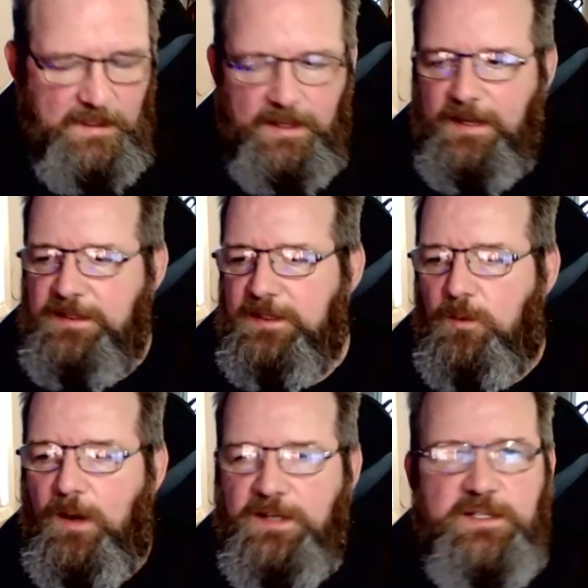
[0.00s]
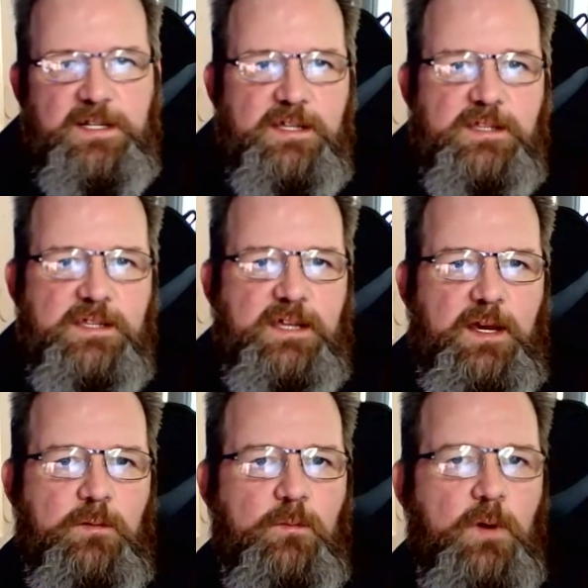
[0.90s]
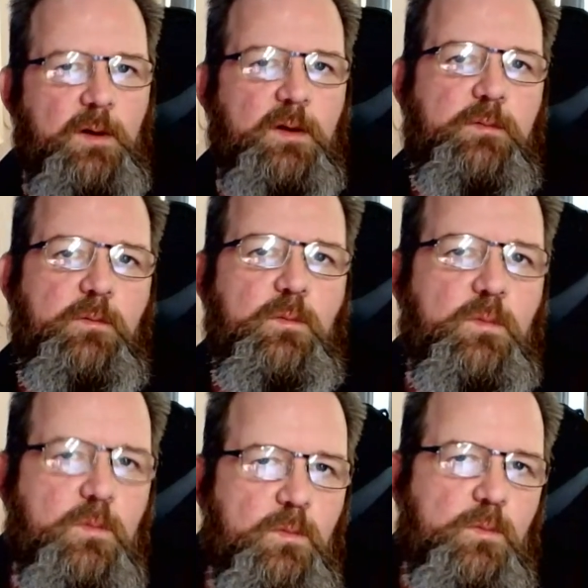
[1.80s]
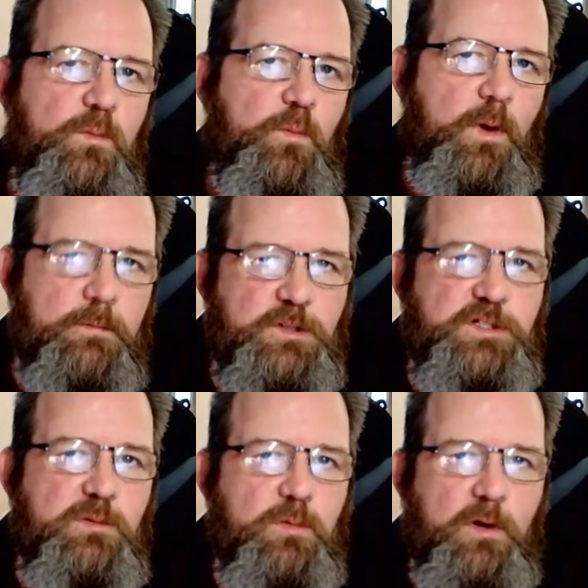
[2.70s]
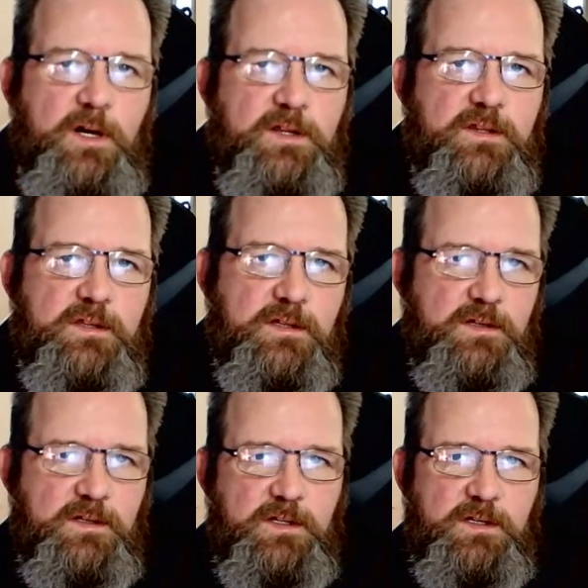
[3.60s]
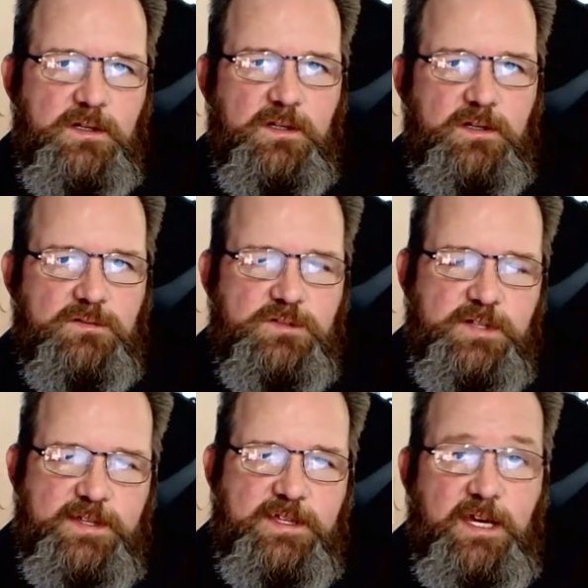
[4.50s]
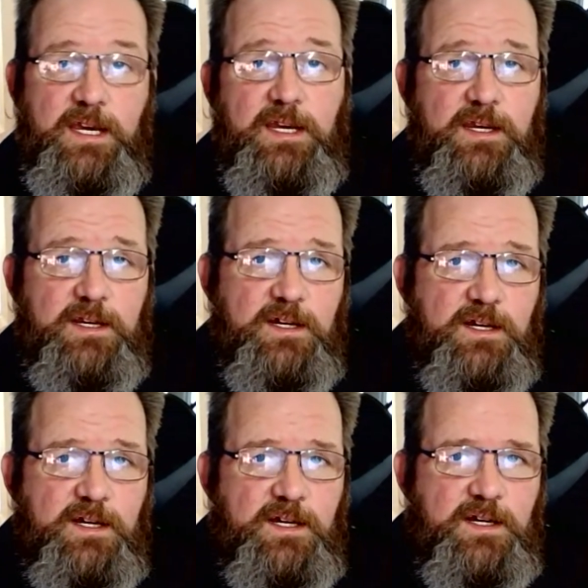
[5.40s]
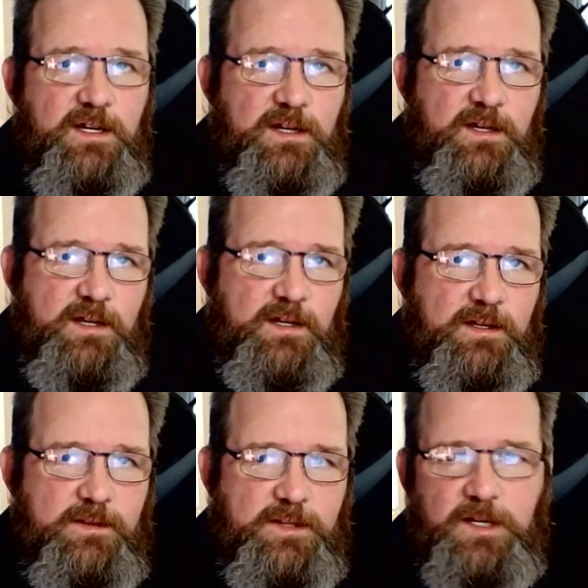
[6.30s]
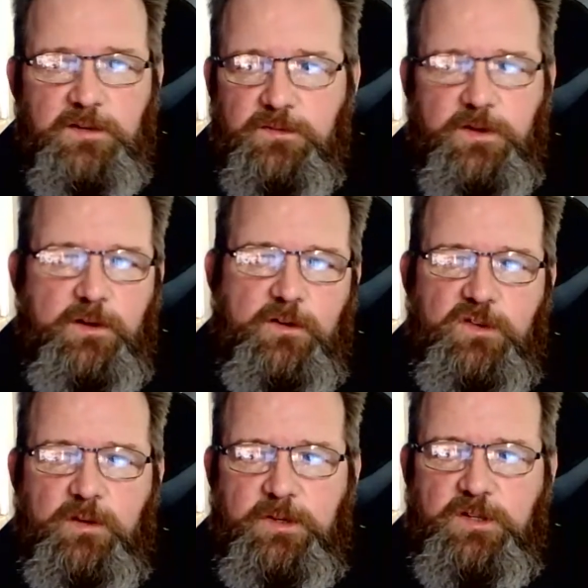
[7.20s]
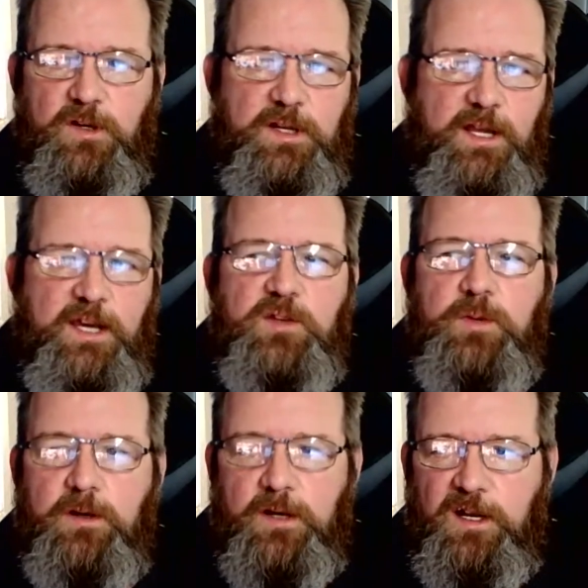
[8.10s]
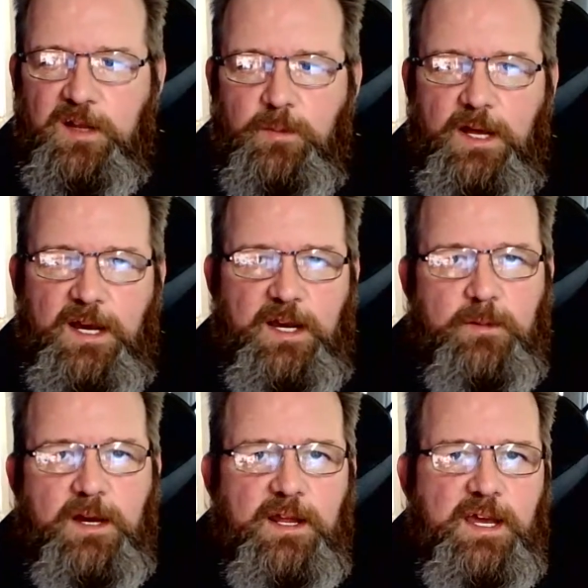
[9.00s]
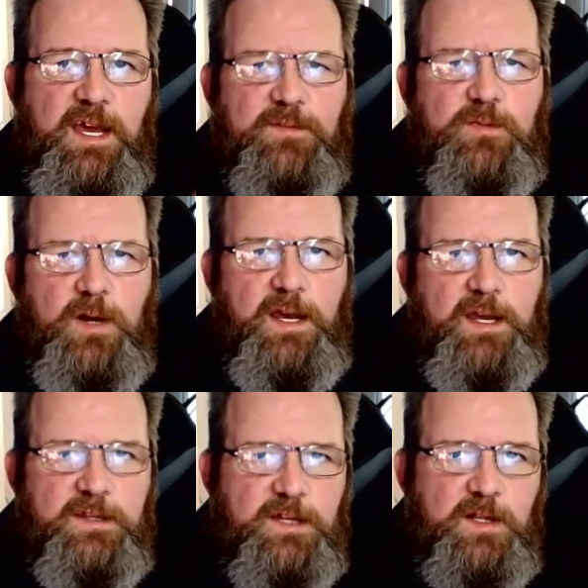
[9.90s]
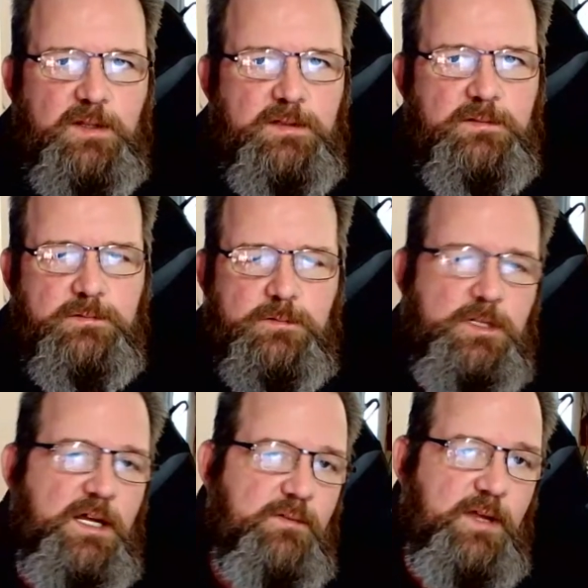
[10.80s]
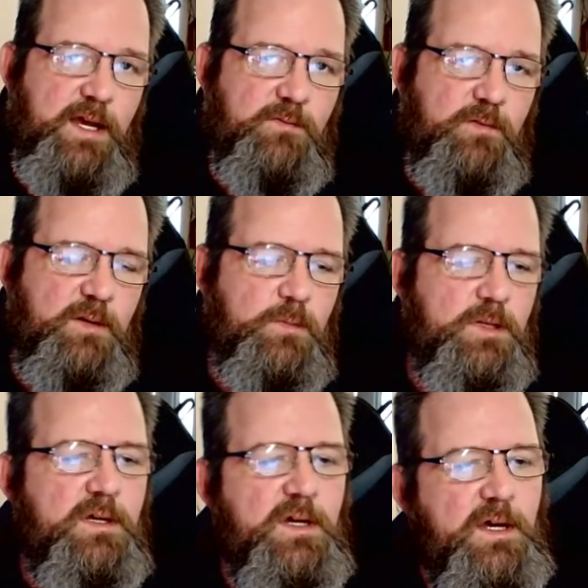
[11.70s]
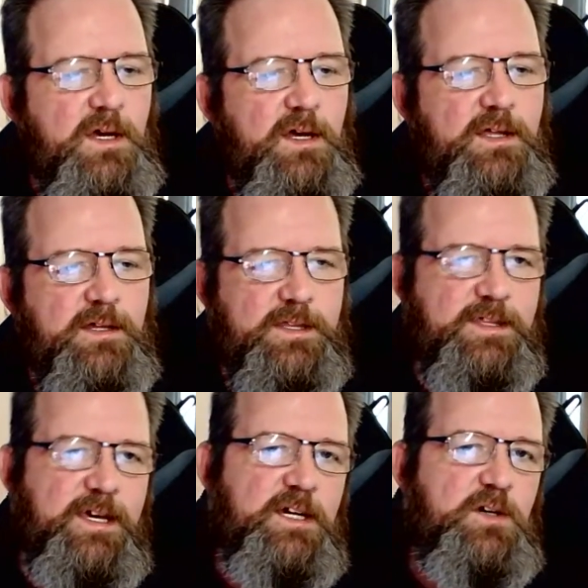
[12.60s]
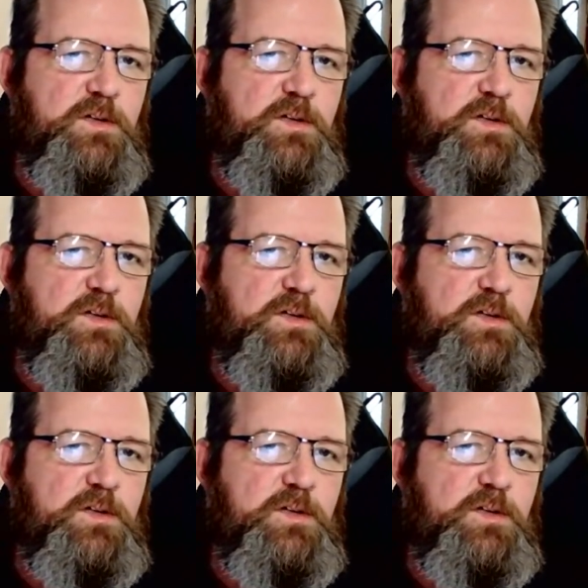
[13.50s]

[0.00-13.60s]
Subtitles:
guess the question is like, what would you want to see done first? Are we talking X-Wing or Cutty Black? I'm kind of halfway done. Well, not even halfway, but let's say a